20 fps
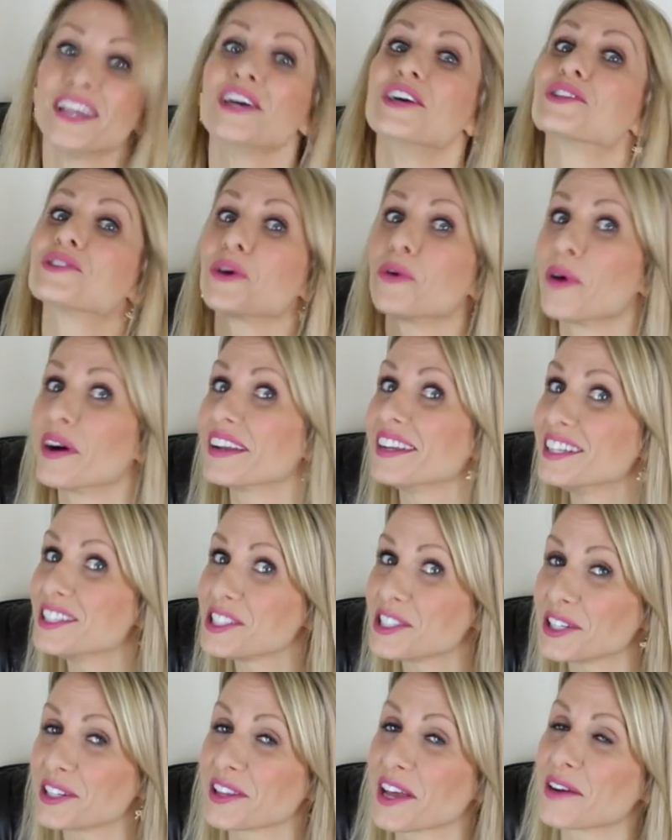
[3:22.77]
So I wanted to
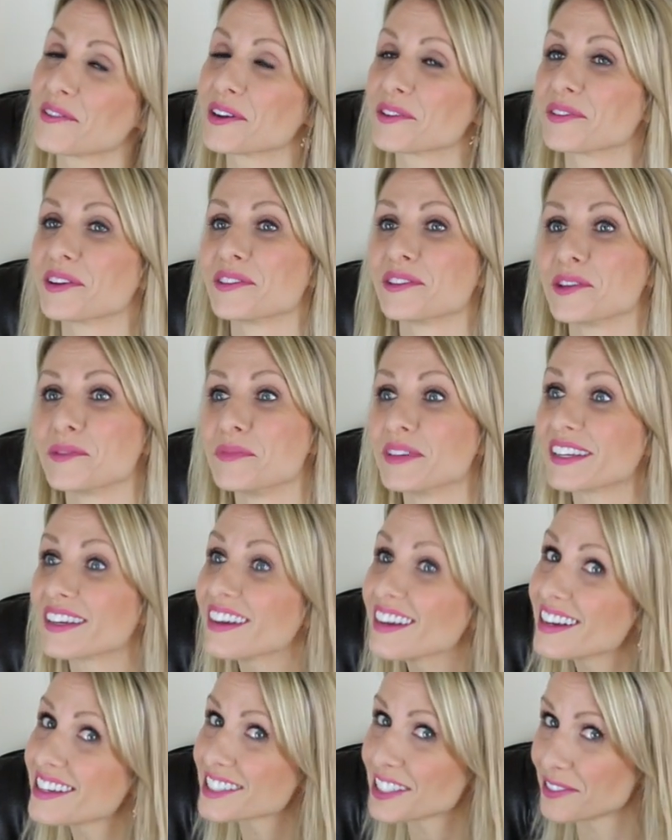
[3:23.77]
share that one with you
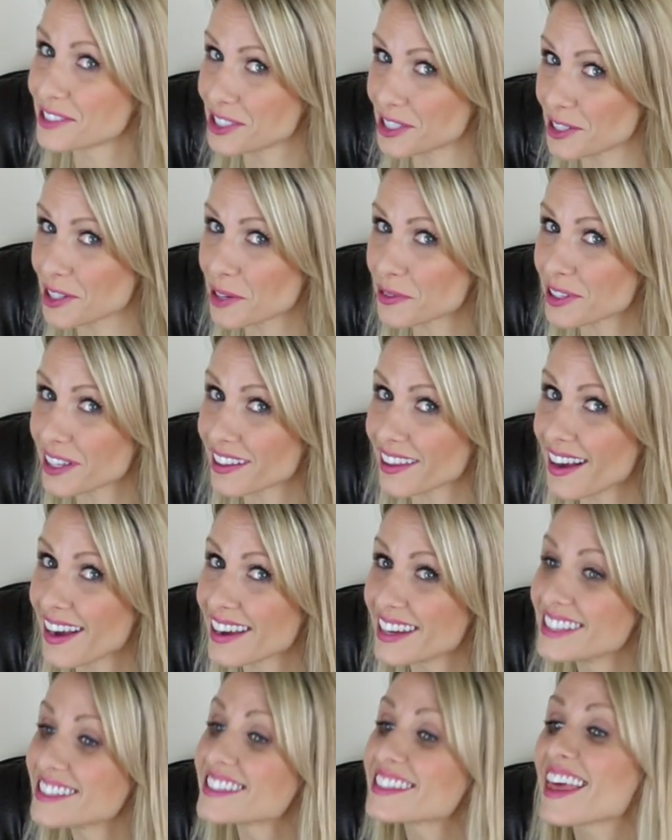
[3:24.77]
because I've shared that with
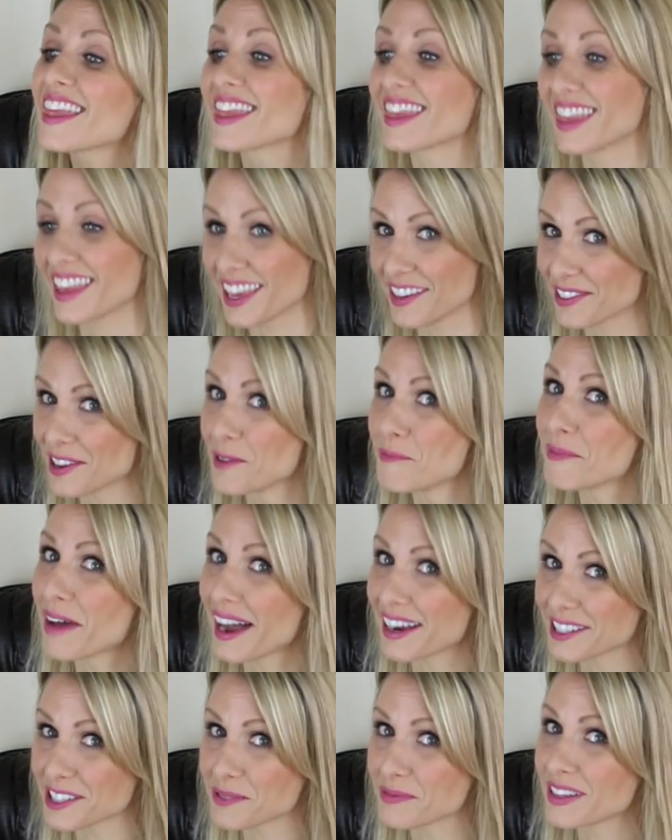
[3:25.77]
clients. They've come
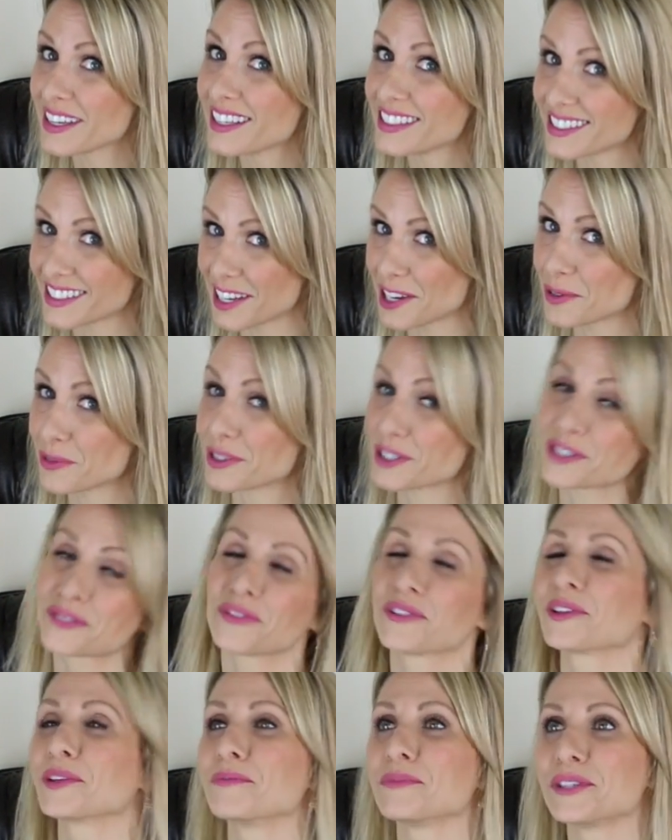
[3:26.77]
back to me and said it works
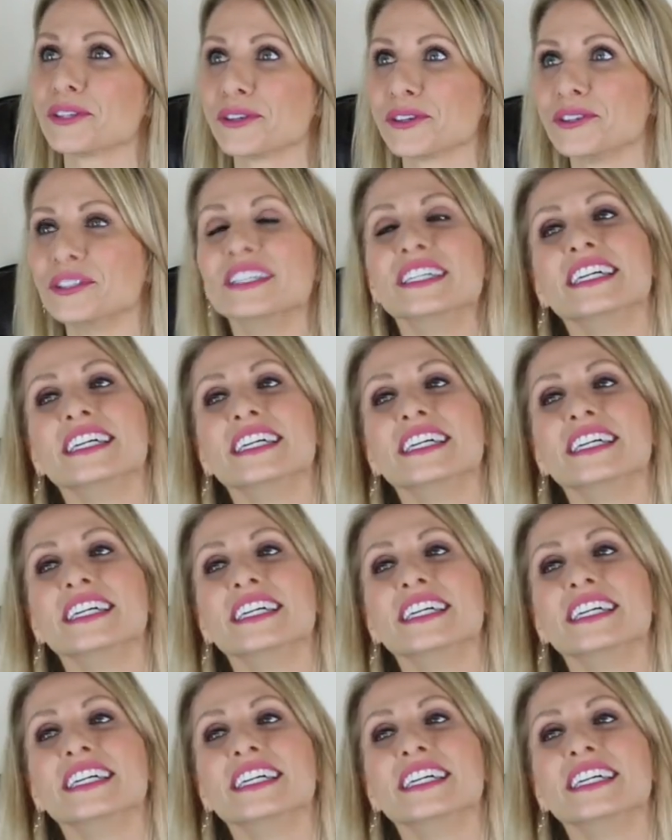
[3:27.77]
for them too.